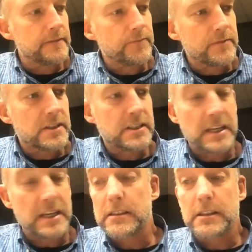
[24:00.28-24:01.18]

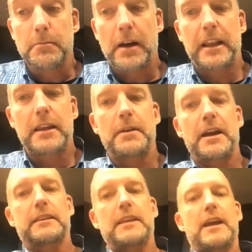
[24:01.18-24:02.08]
seen somebody
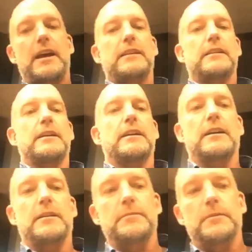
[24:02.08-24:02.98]
about that,
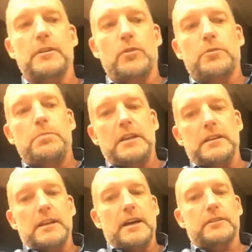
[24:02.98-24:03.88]
an orthopedic
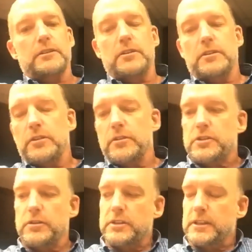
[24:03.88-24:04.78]
doctor or a
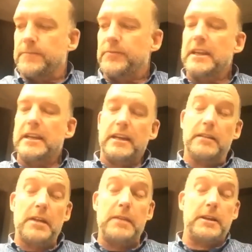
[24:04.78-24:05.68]
neurosurgeon, it
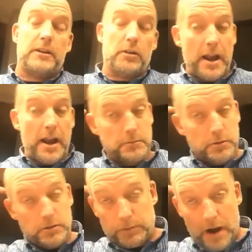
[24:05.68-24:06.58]
may be
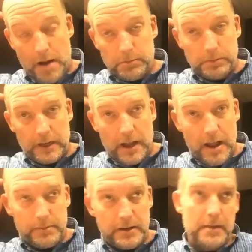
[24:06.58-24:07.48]
correctable, probably not,
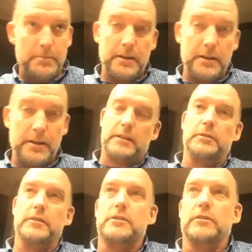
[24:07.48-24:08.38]
but it may be
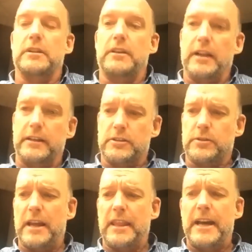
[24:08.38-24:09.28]
correctable, and certainly you'd like to
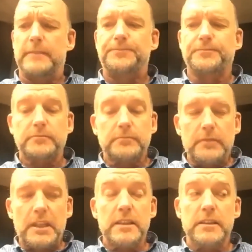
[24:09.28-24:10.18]
try that.
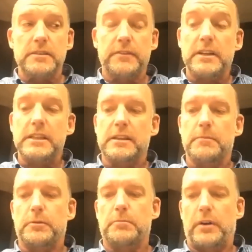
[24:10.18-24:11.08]
There's a very
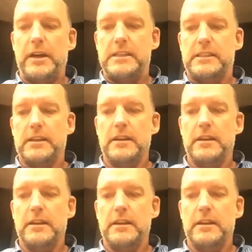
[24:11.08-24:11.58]
simple brace